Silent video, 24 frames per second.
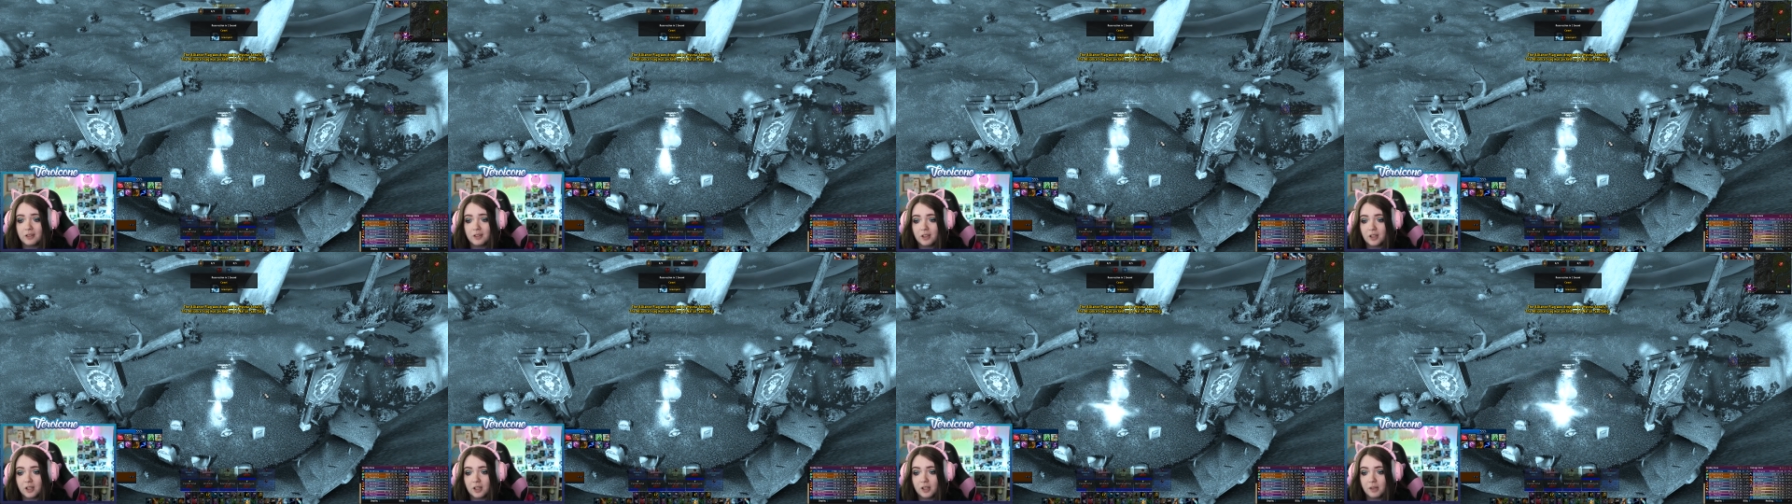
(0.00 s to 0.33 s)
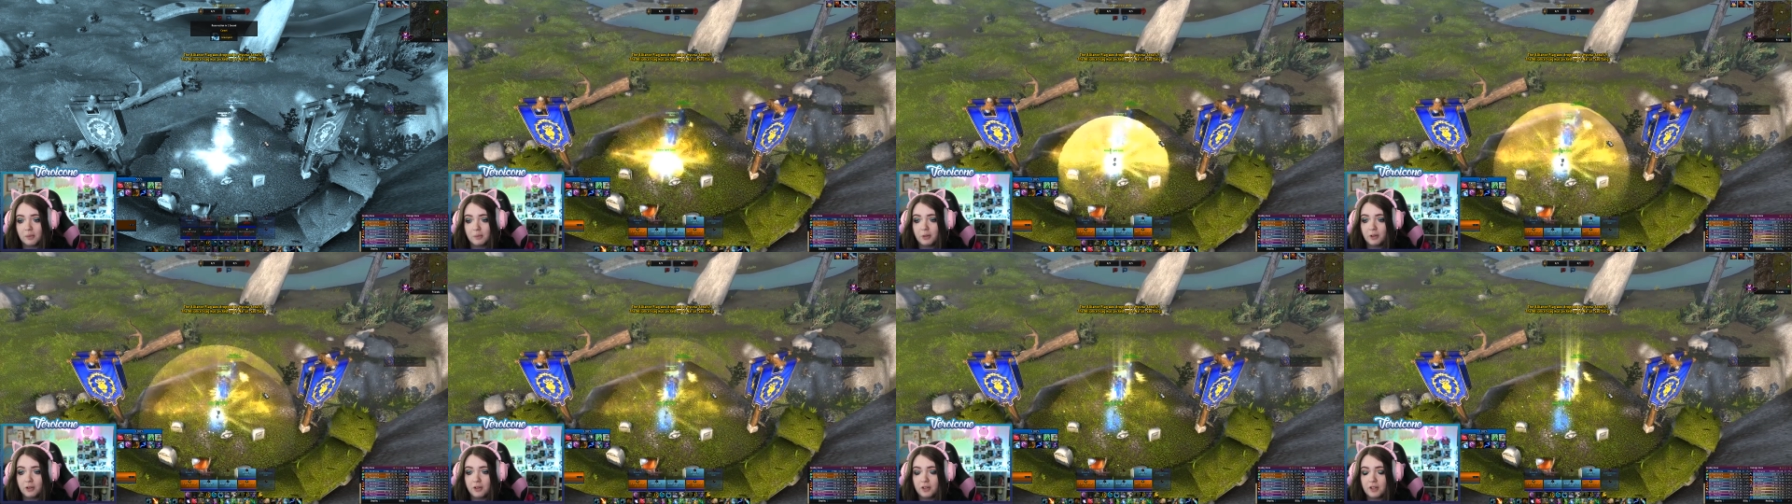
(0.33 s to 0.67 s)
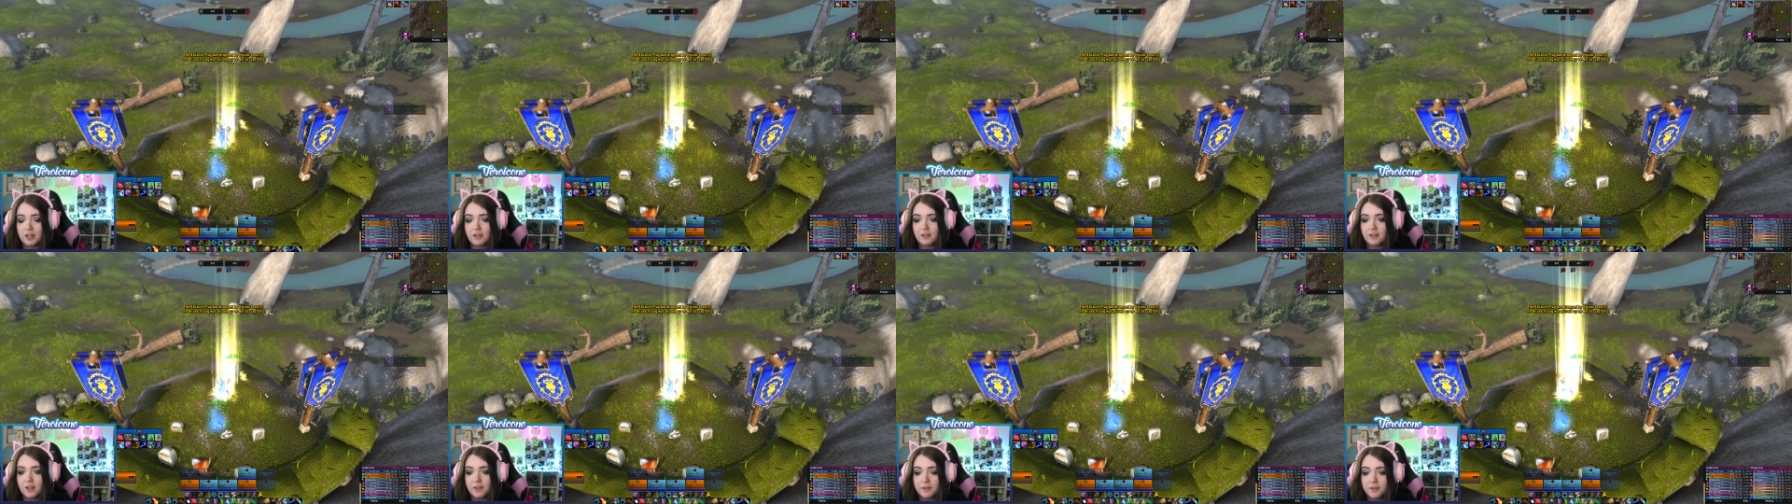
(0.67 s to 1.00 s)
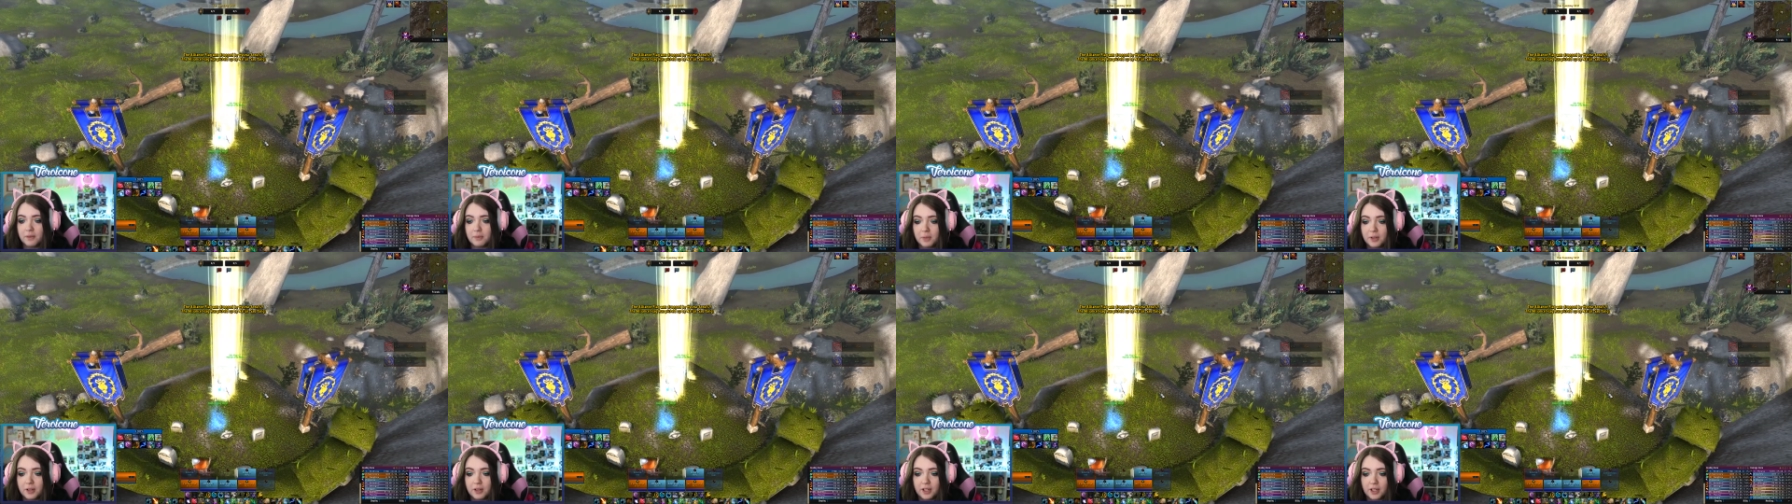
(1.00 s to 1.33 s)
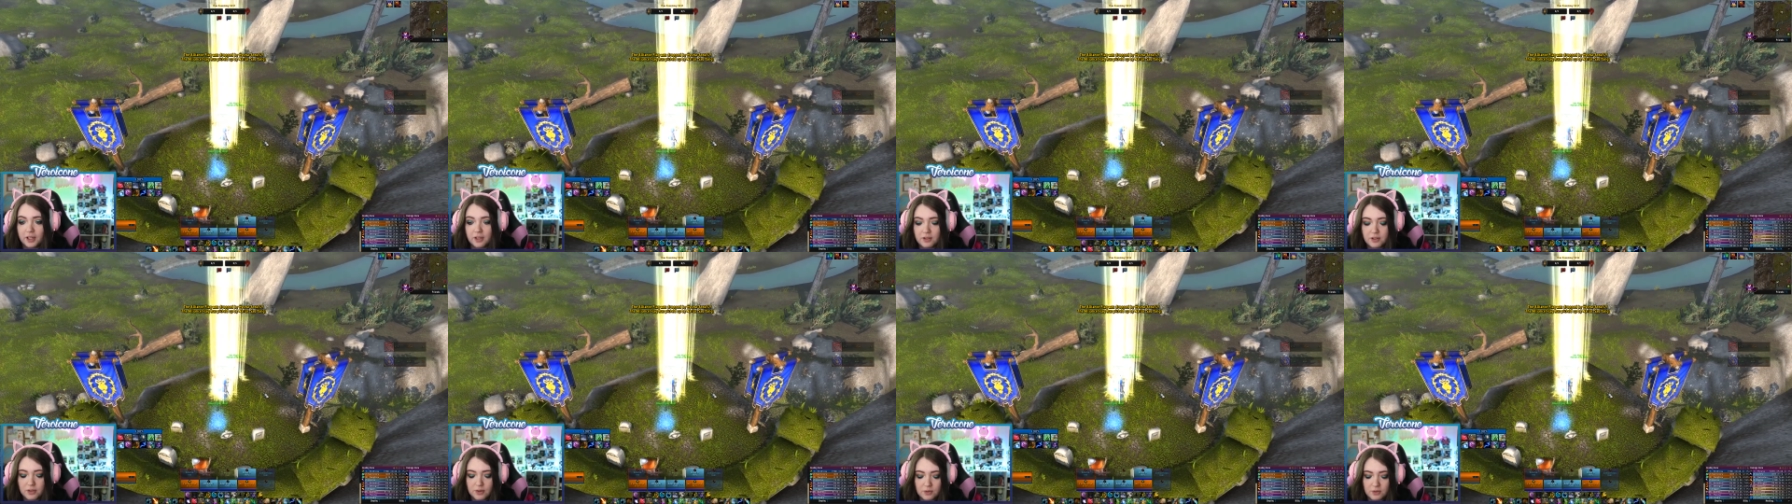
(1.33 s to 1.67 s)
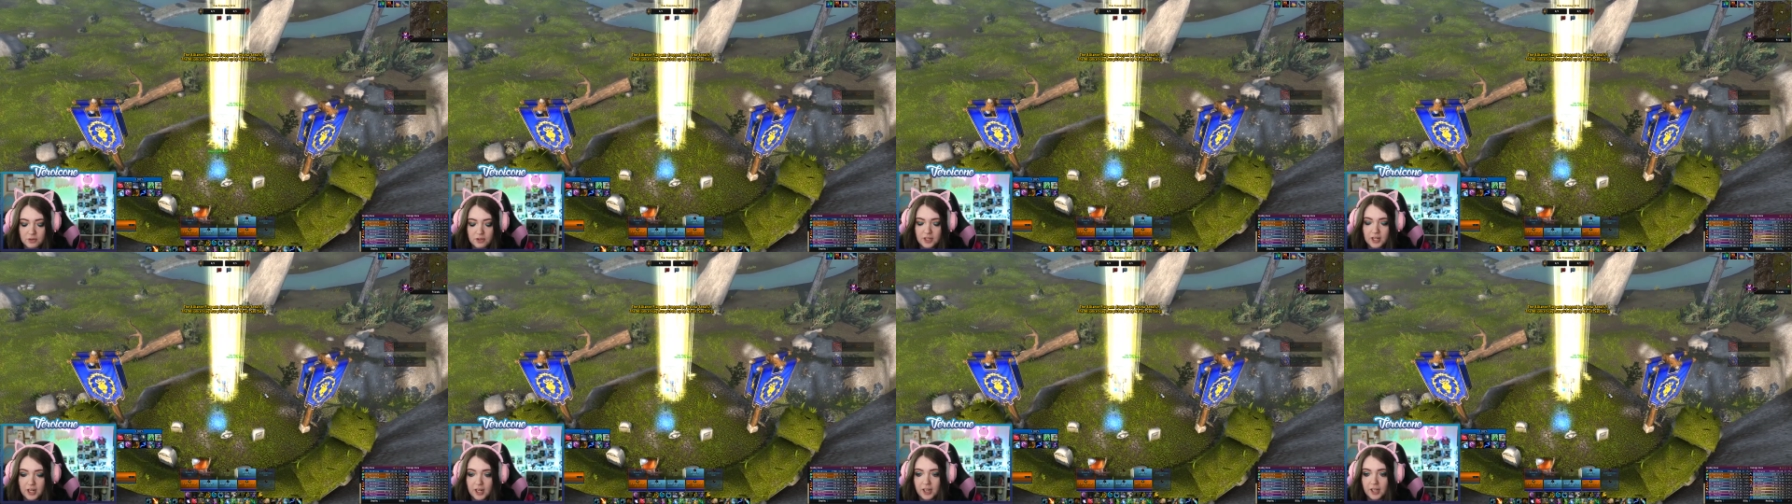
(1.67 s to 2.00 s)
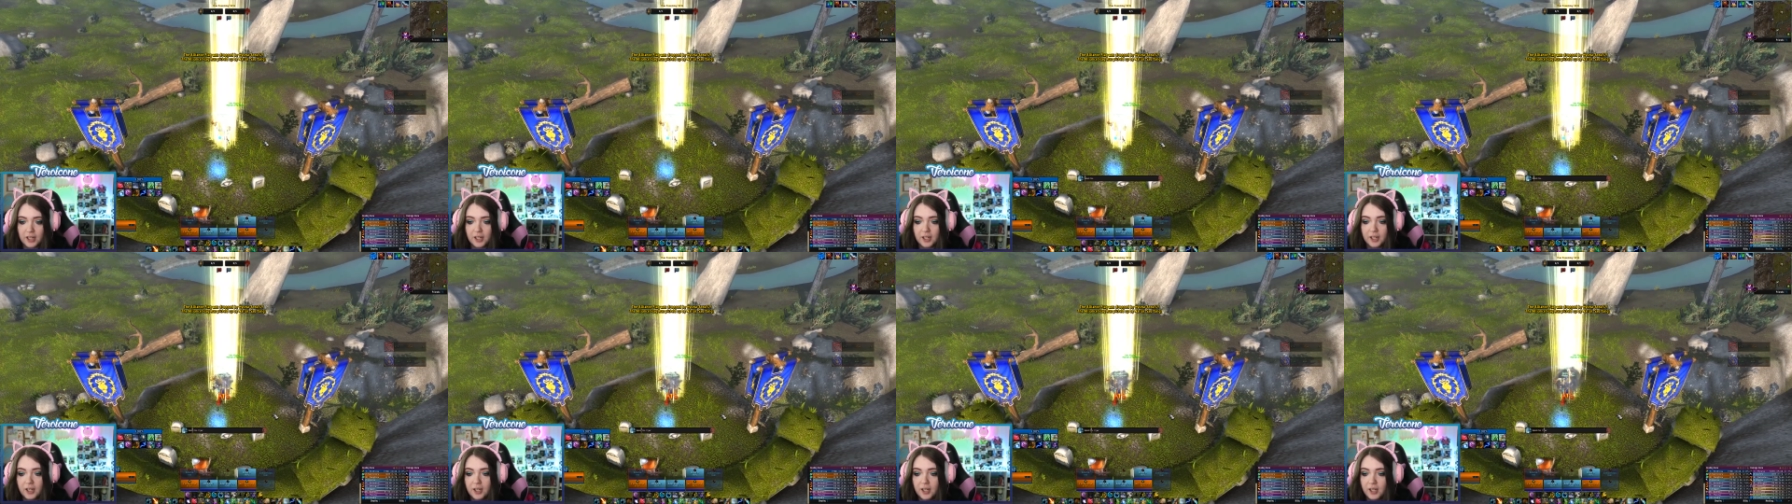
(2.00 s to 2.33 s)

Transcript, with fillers: Uh, my only days off are Monday and Tuesday,